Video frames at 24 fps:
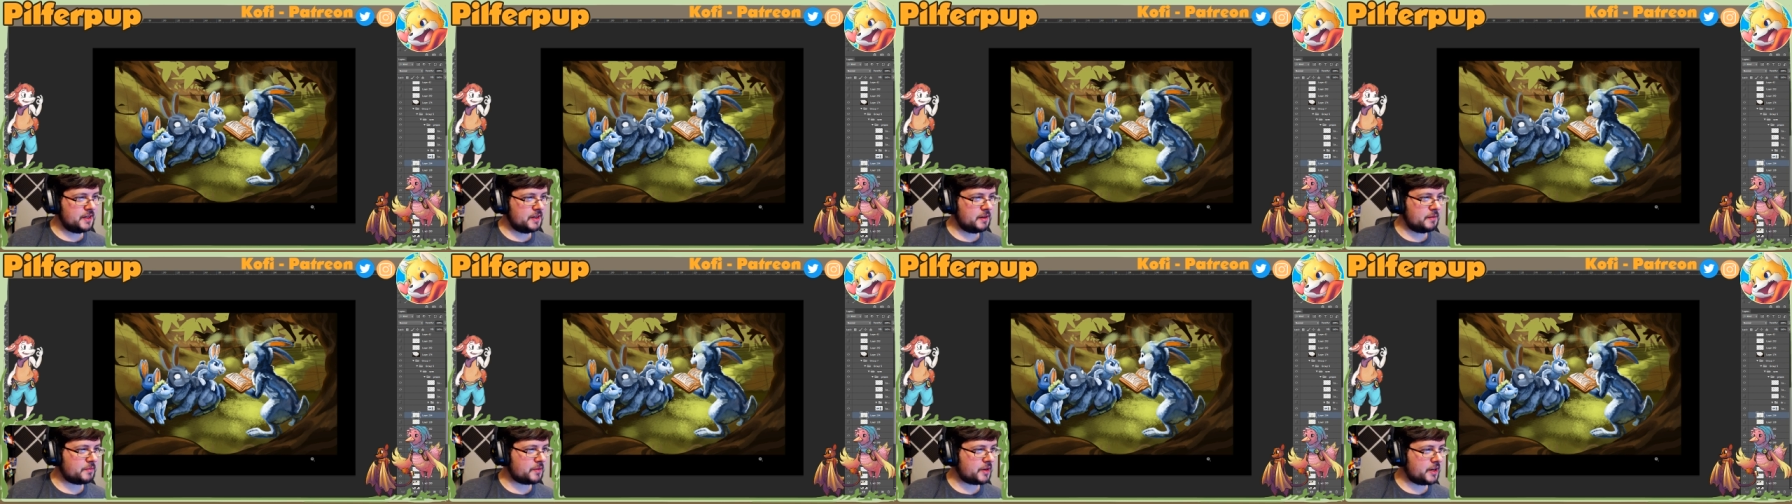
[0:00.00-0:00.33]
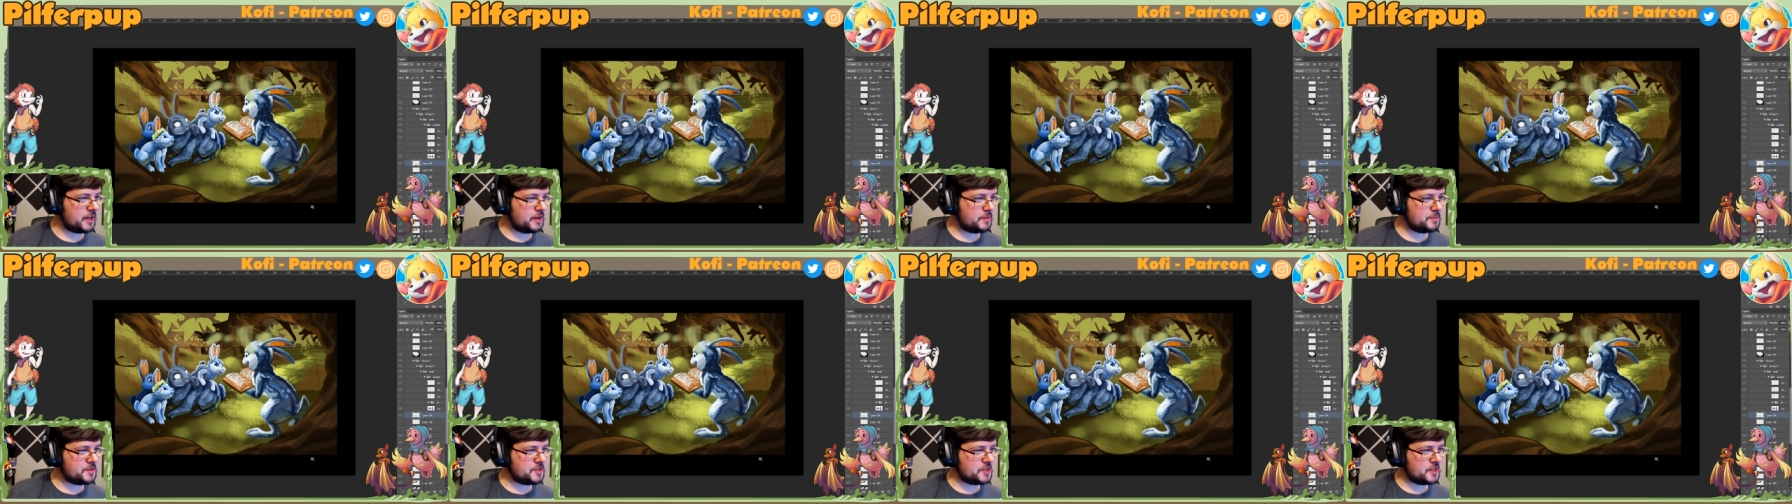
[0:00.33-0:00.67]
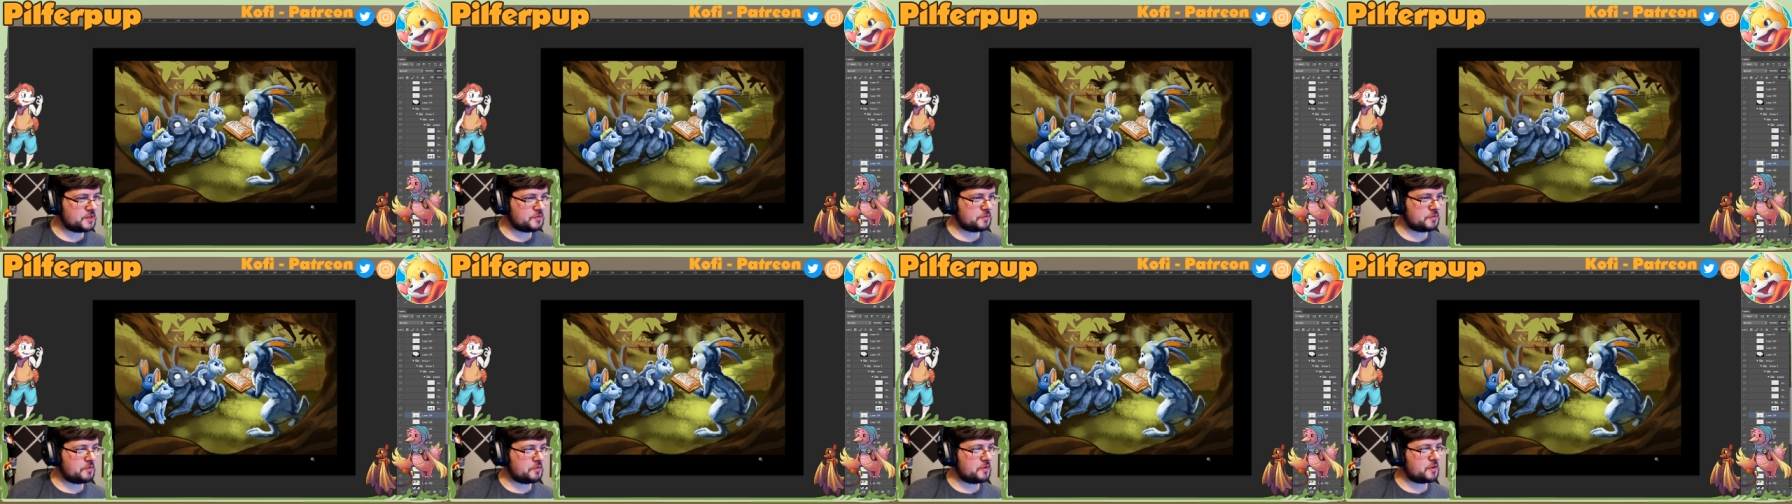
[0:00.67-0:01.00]
I'm kind of
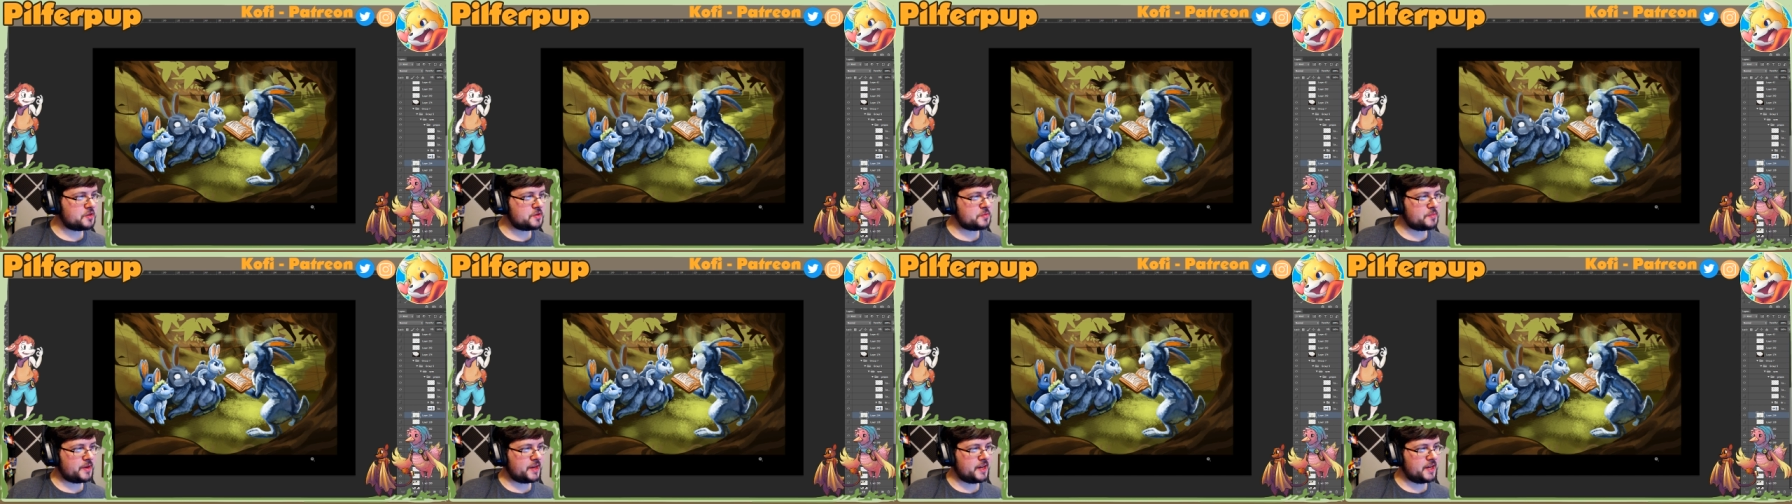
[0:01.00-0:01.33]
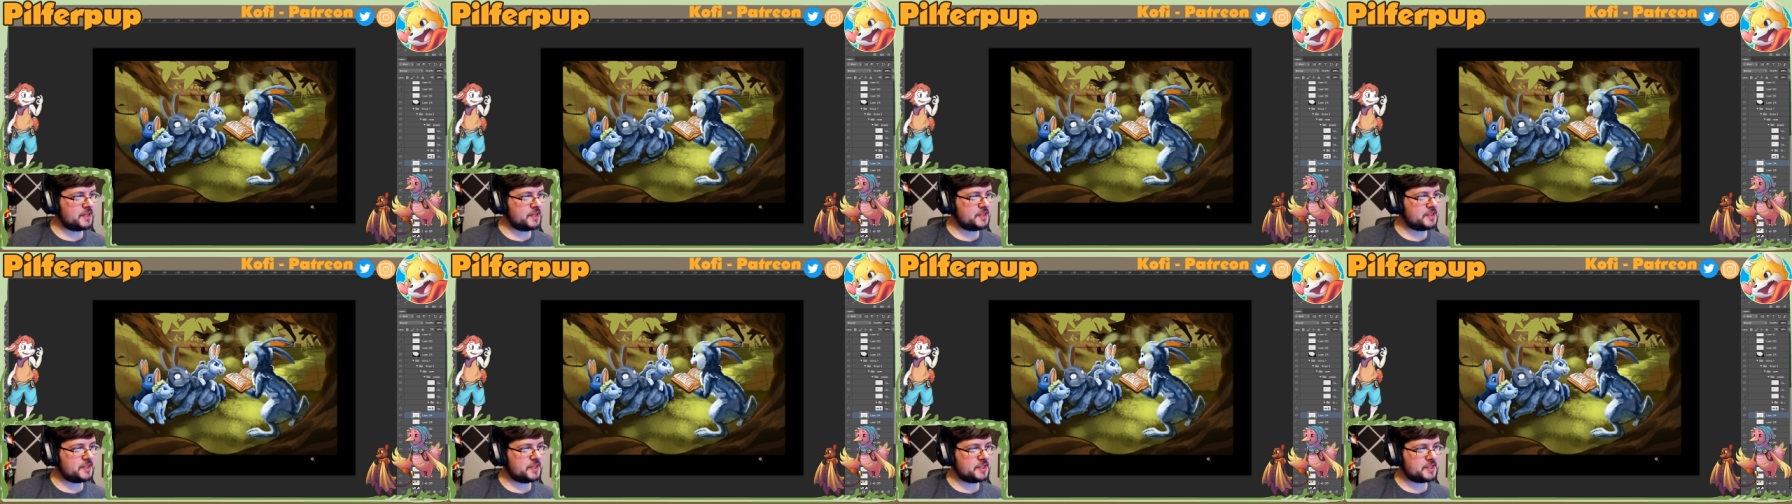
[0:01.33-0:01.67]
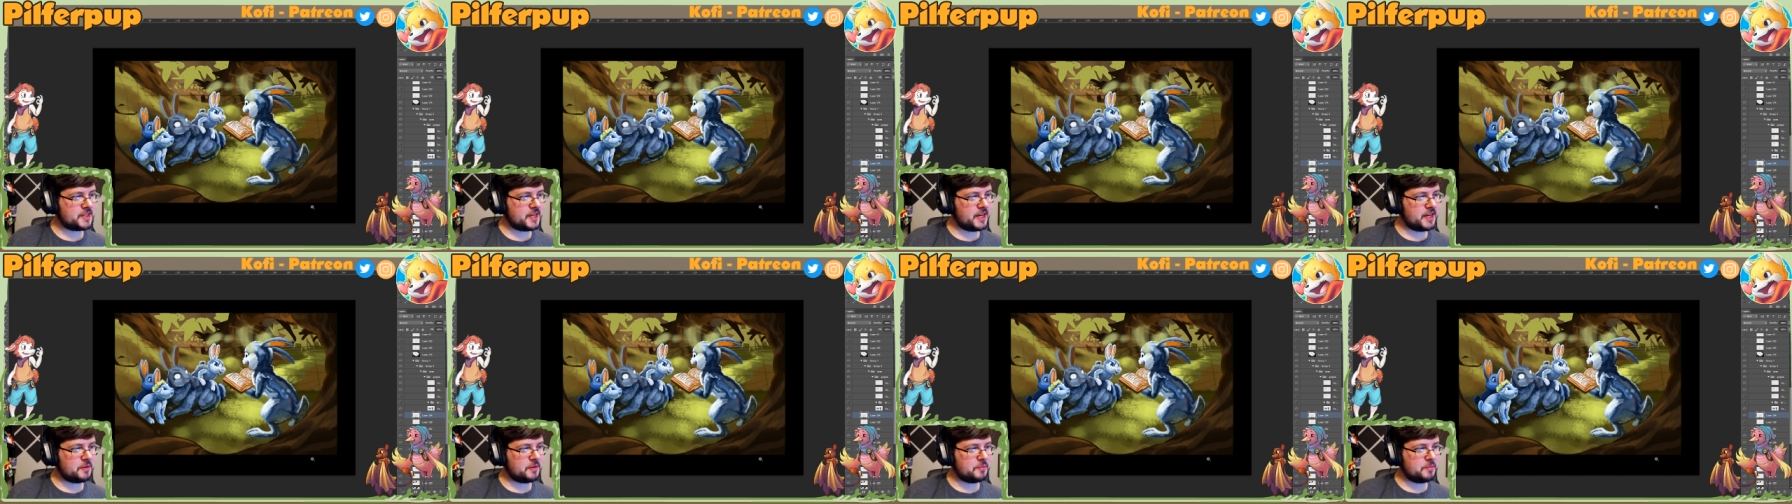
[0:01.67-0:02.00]
obsessed with washing my hands. It's
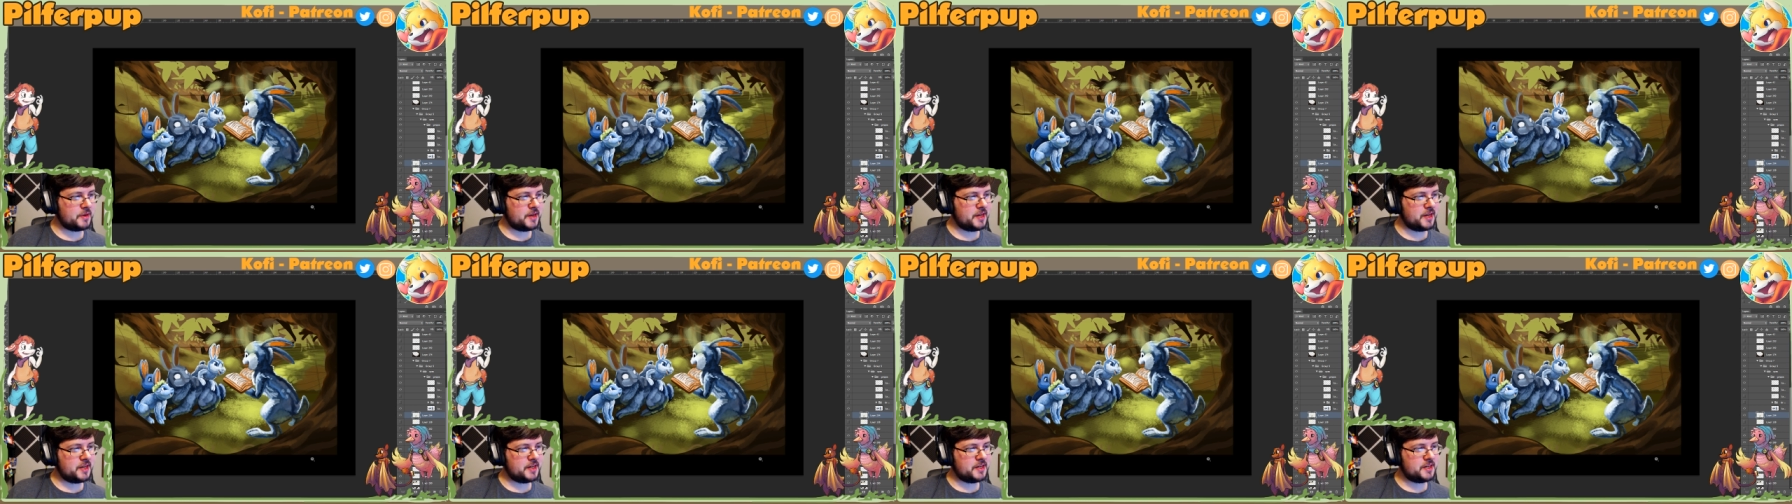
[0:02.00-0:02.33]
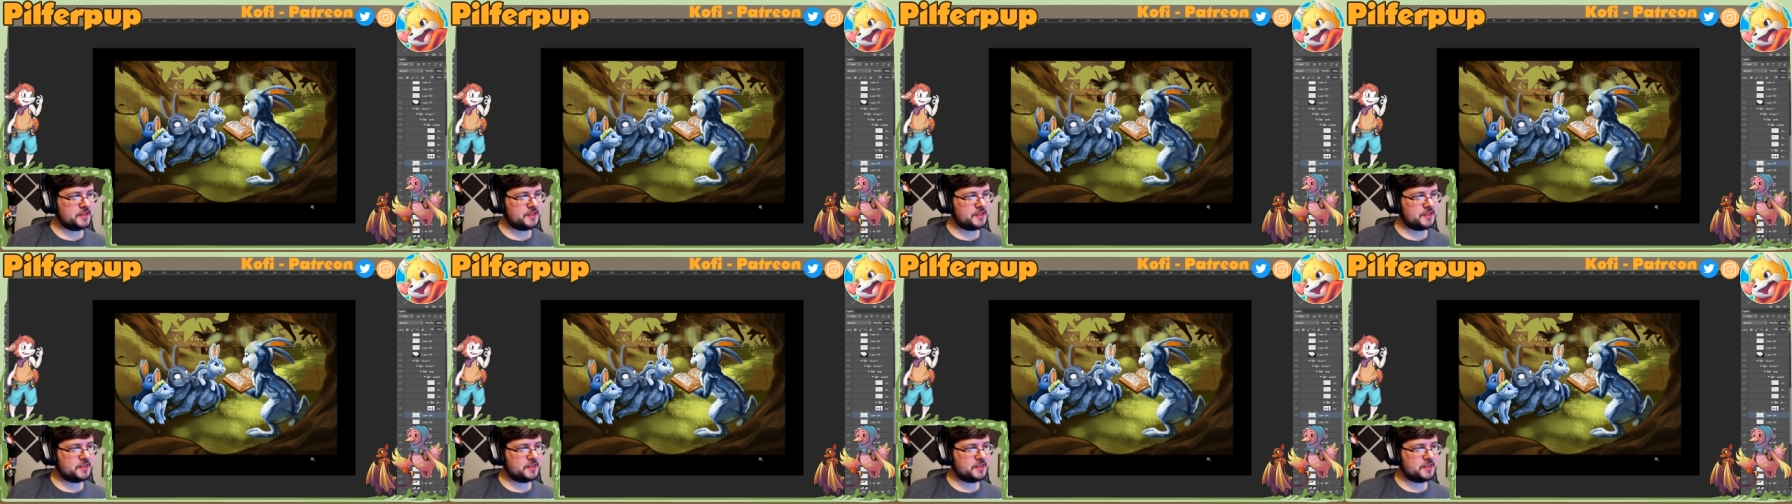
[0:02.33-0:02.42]
getting bad.